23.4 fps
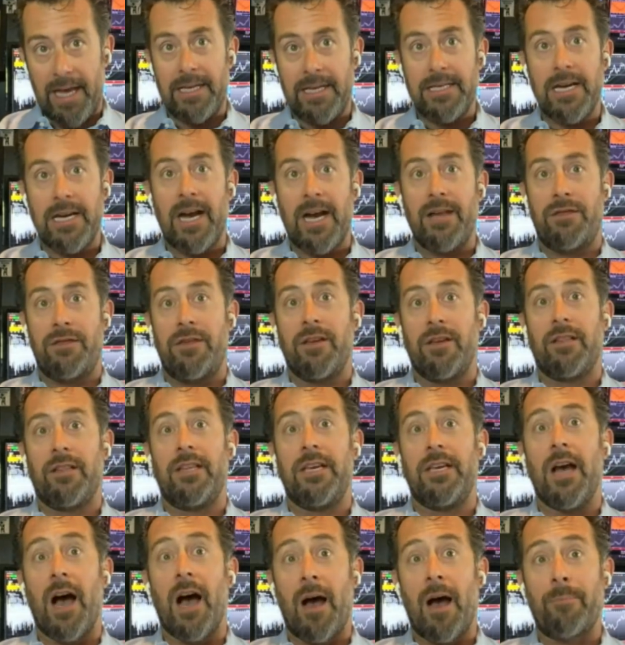And I
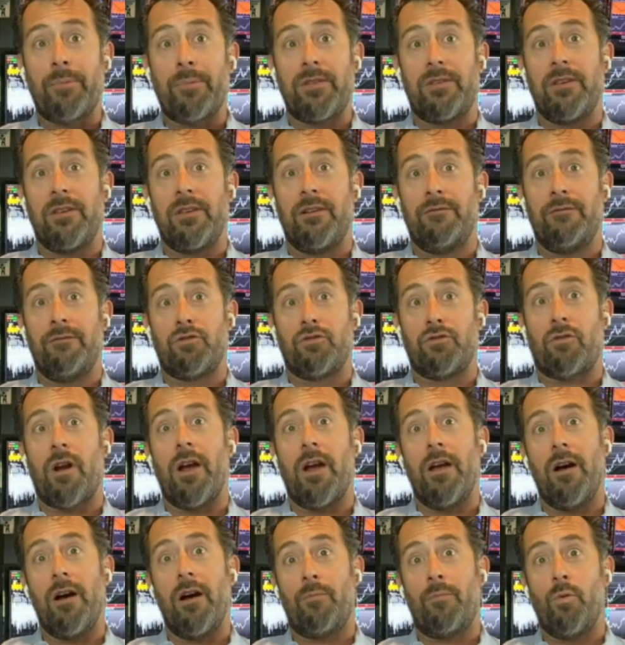think the opposite of
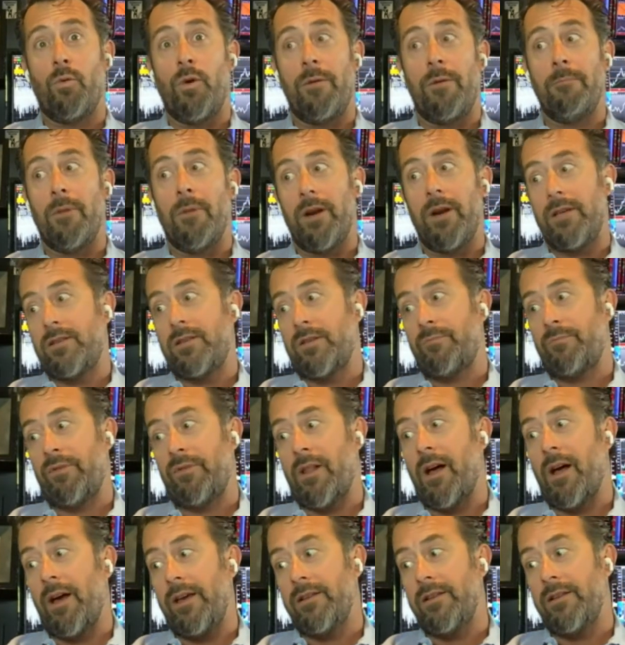dry up when money
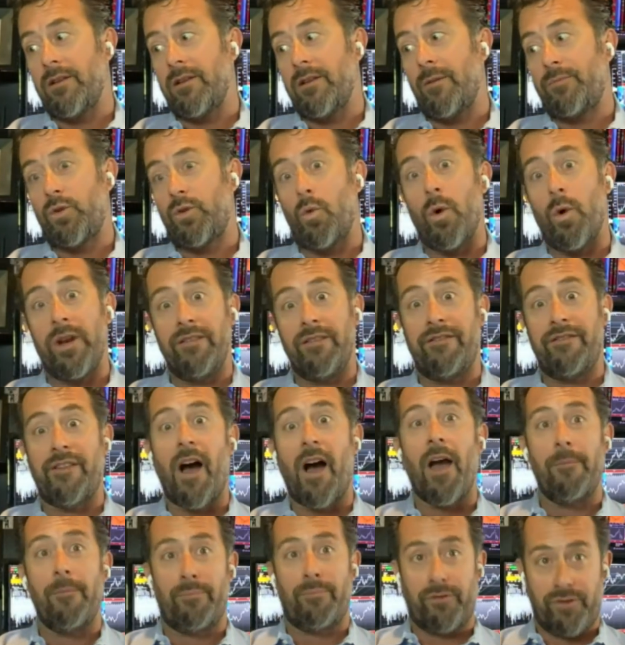supply is up
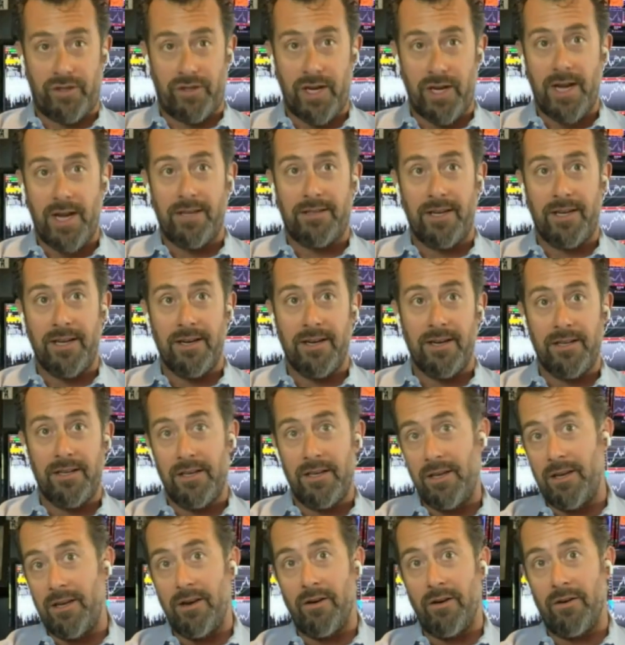25% in a
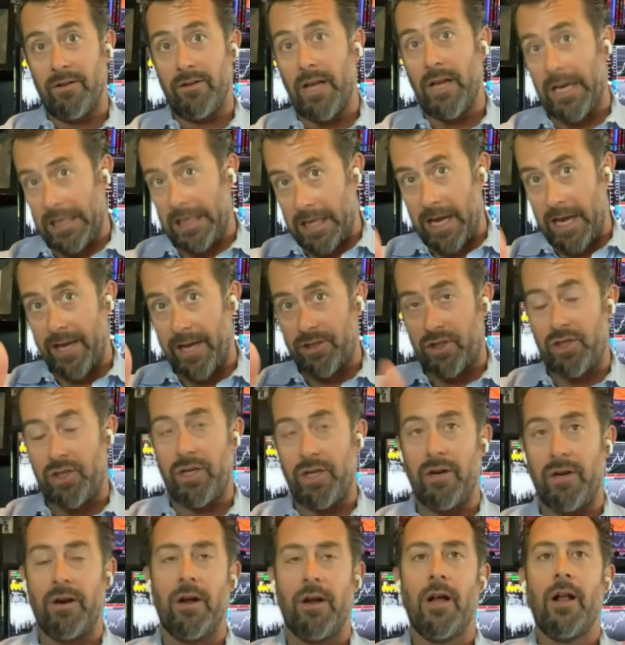year like
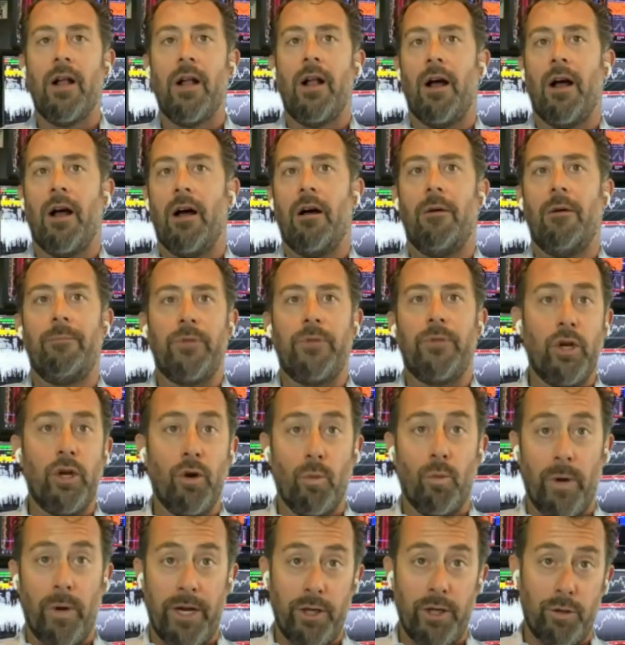last year um,
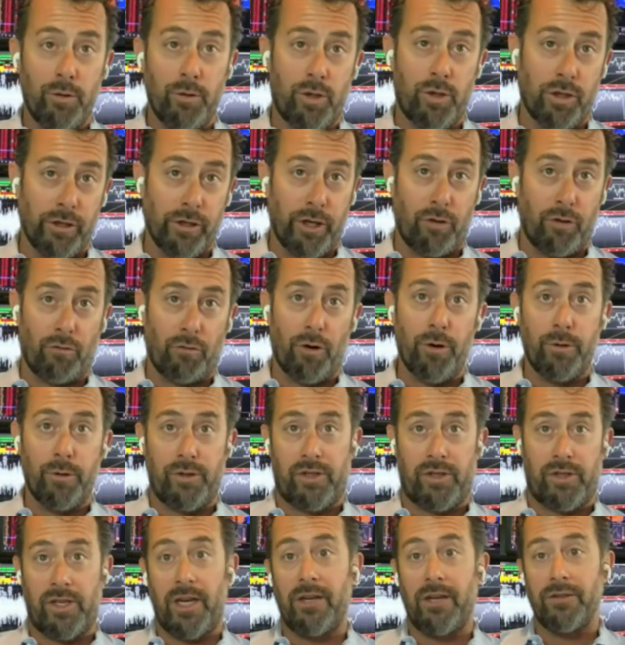you know, when it usually
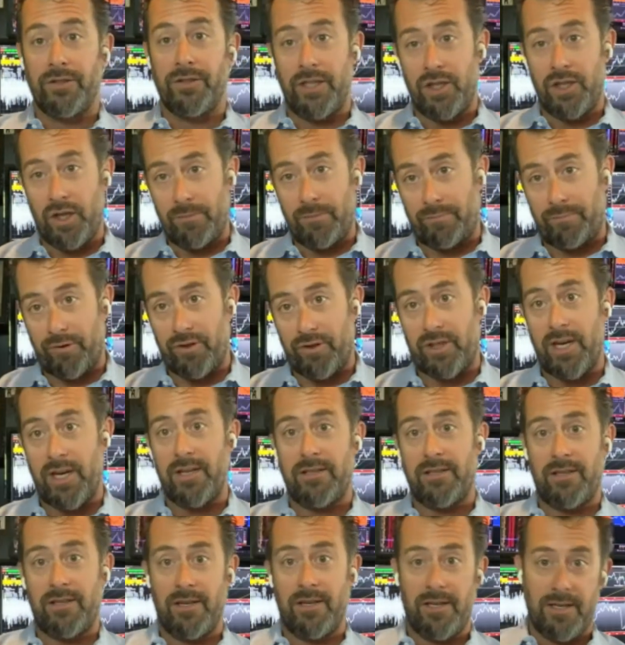grows single digit
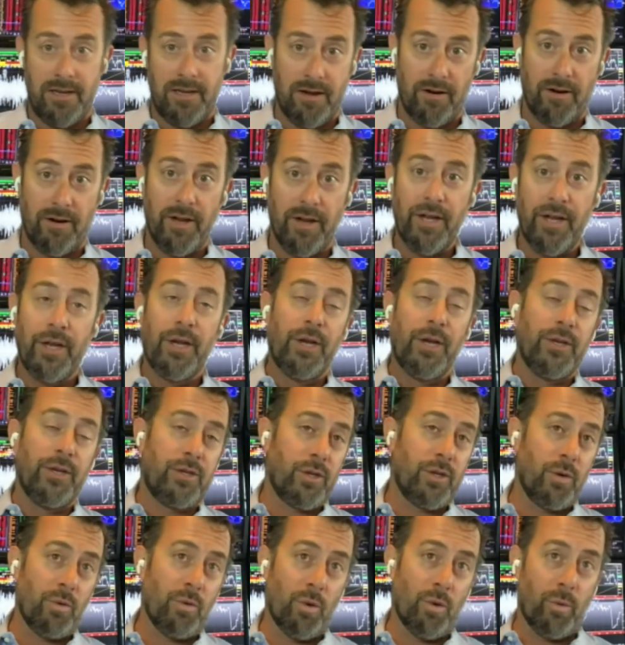percents in a year.
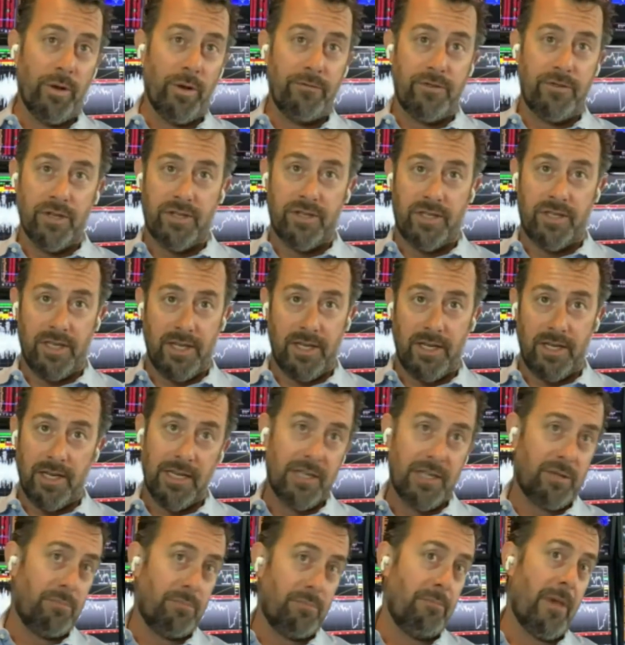So what we've just
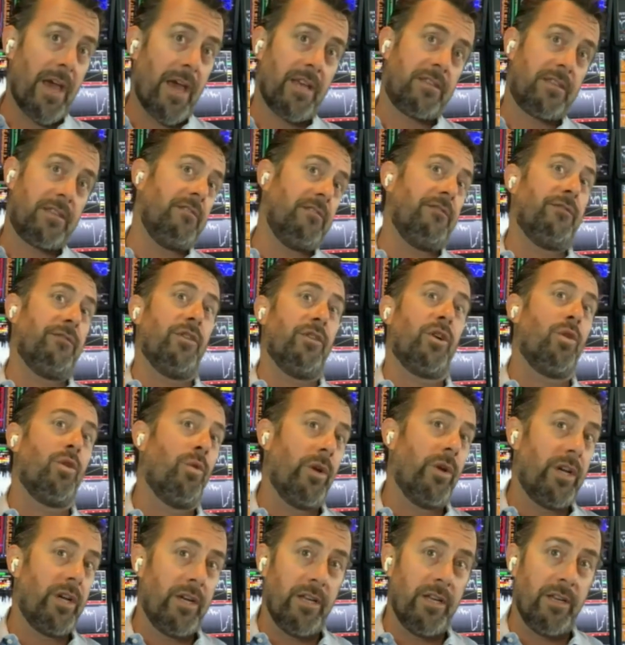seen is massive
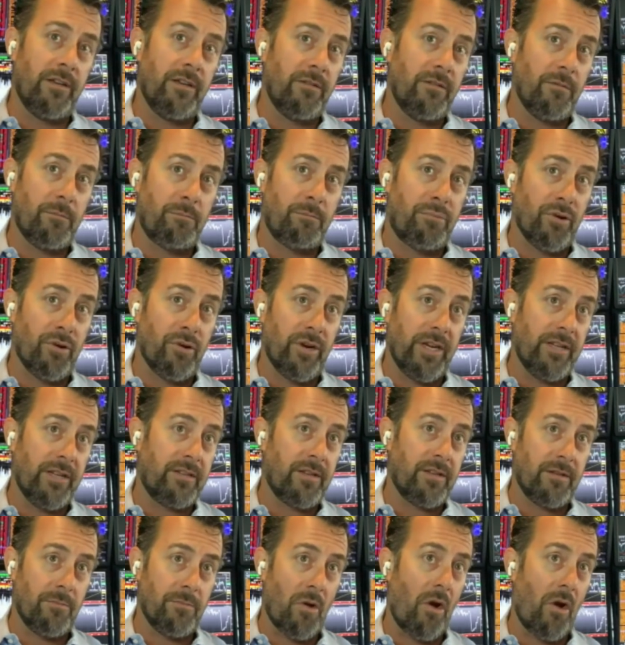liquidity put
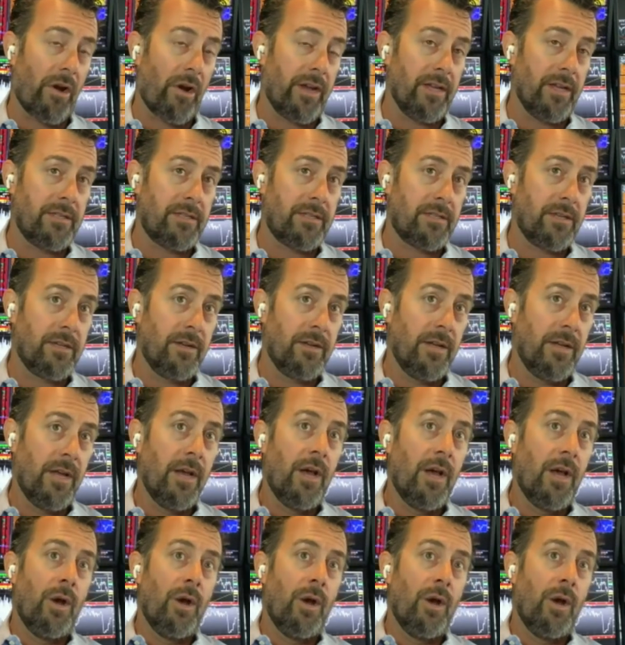into the markets.